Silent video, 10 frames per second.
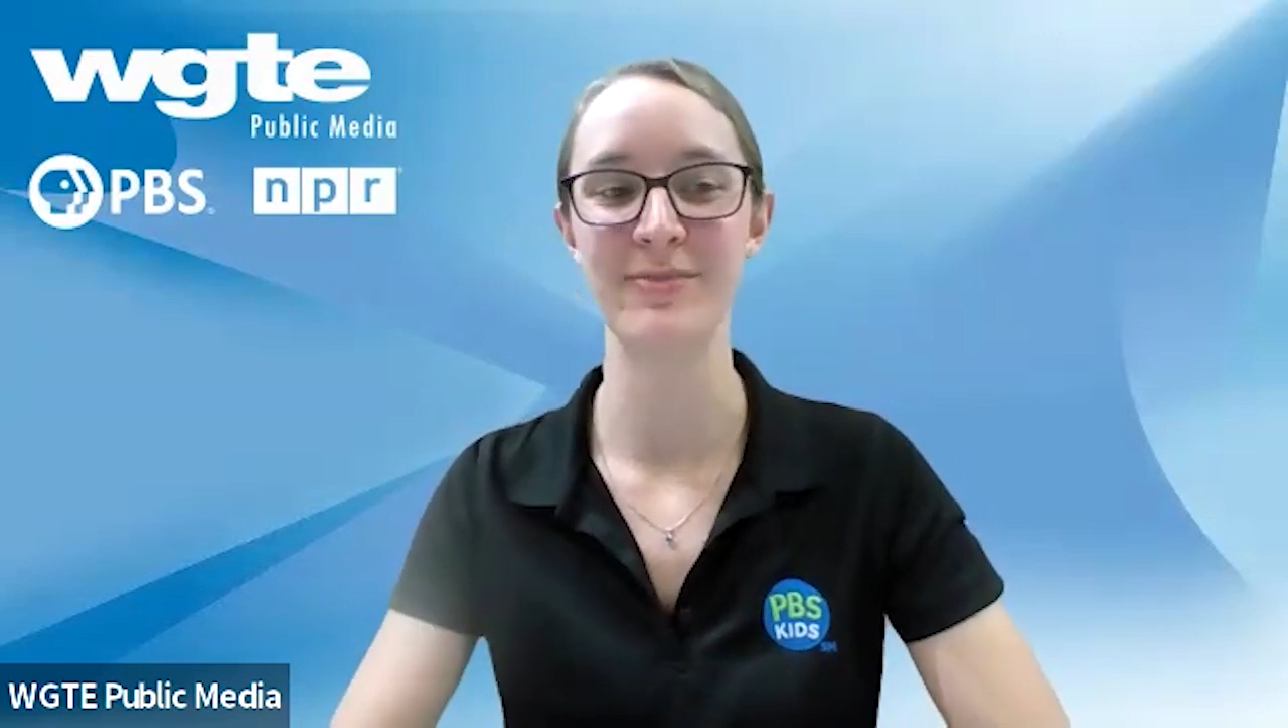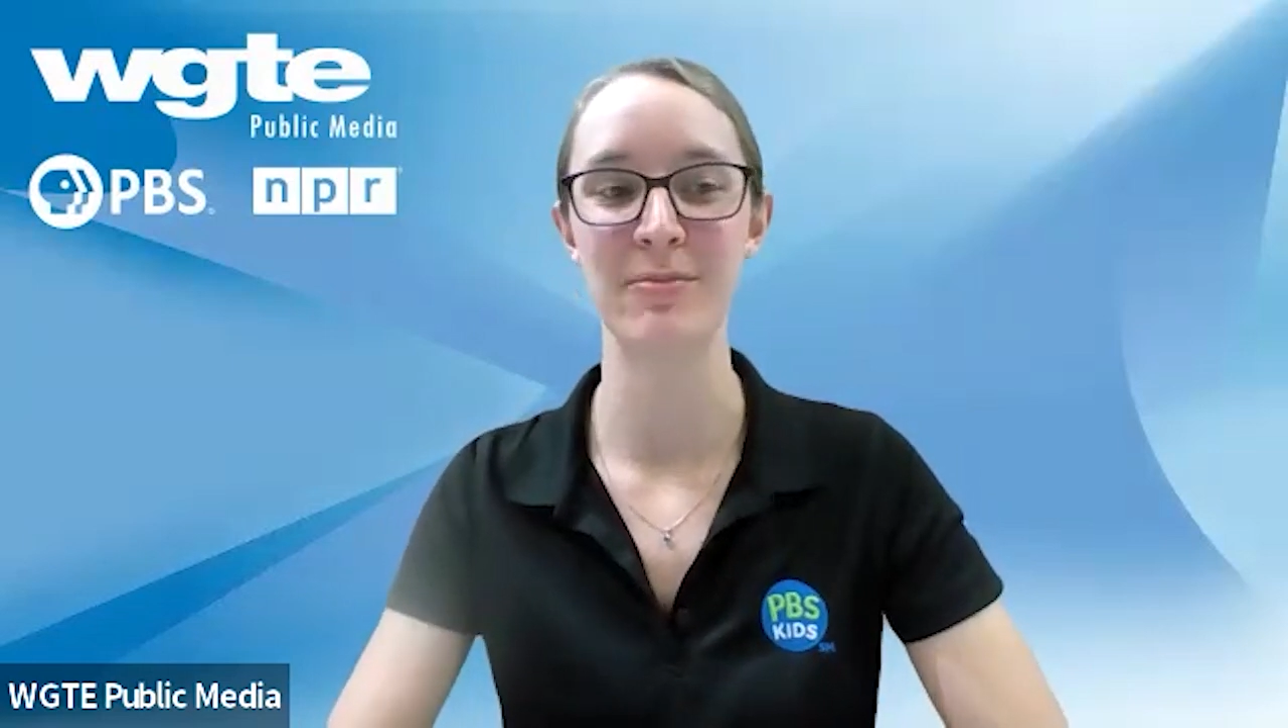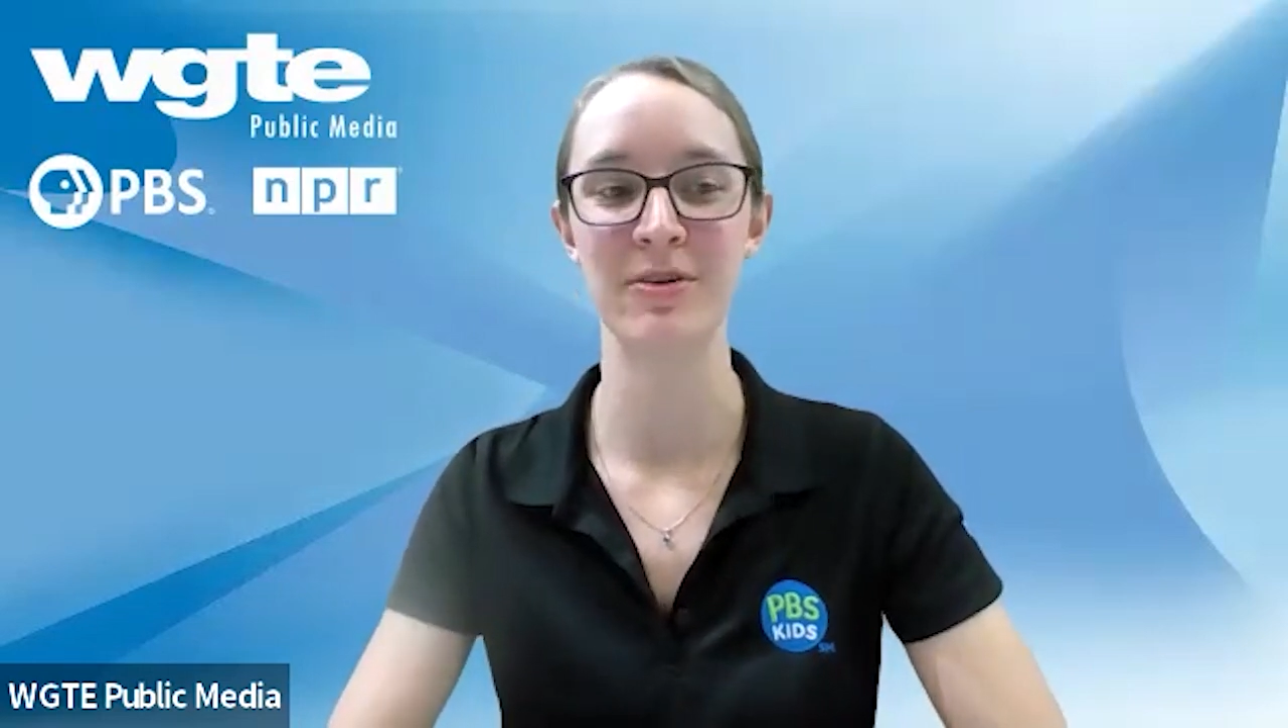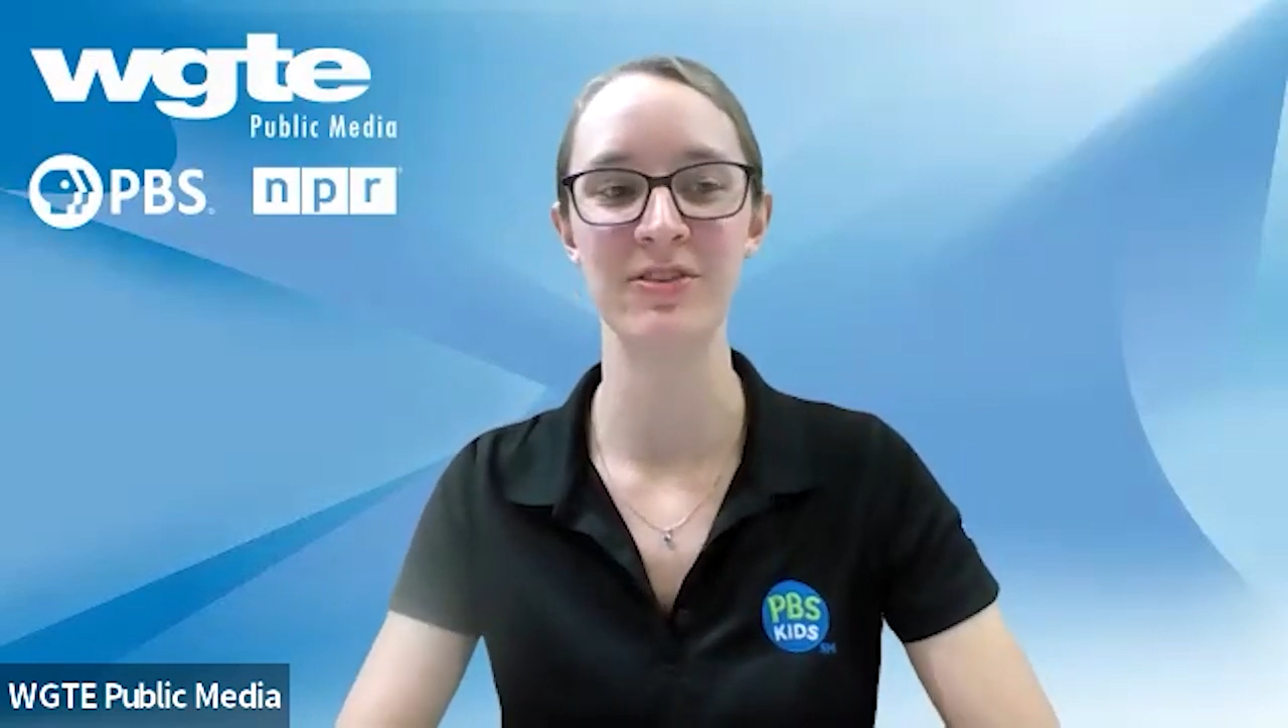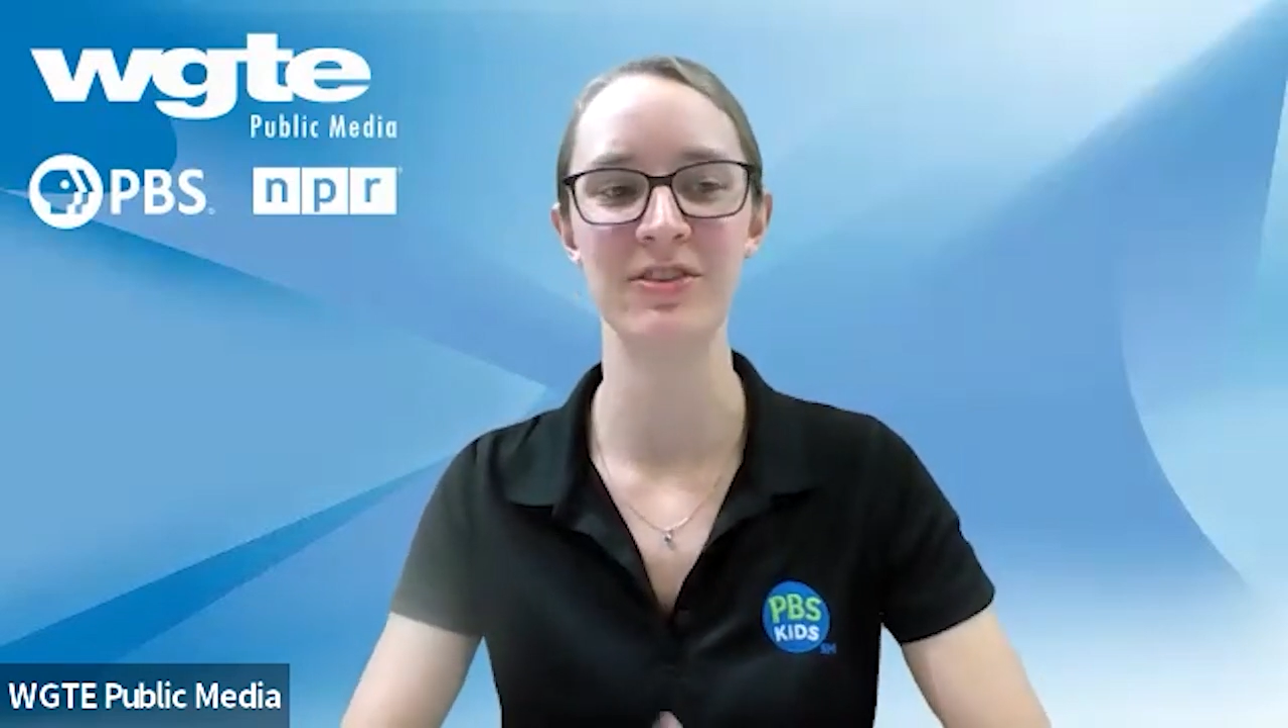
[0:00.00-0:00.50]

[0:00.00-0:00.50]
members.